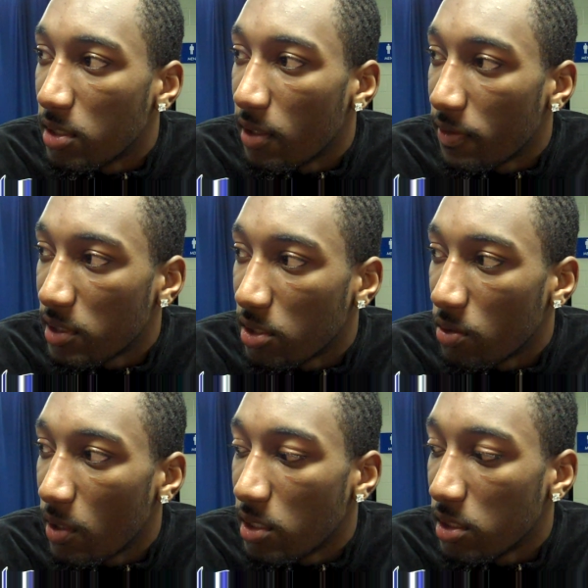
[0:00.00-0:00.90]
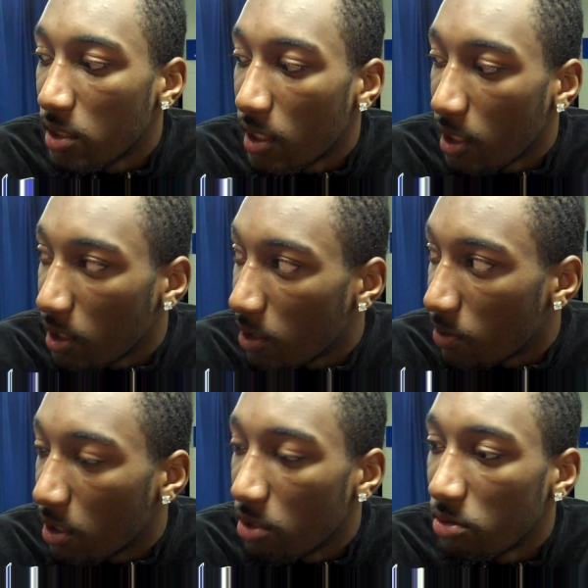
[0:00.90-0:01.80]
in different situations. I think that's
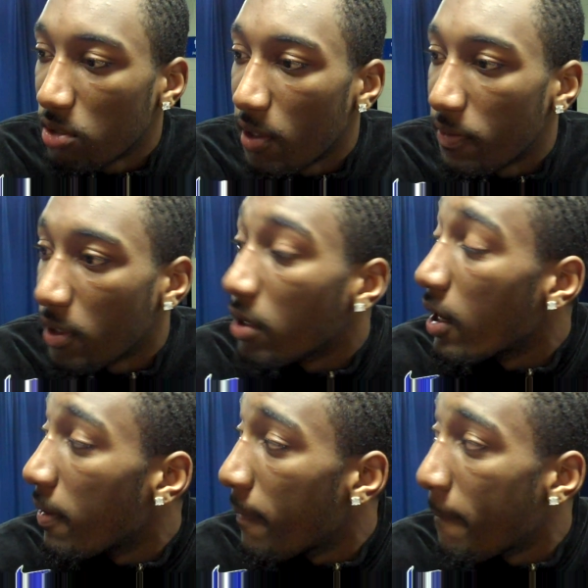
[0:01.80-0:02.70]
what coach is trying to figure out.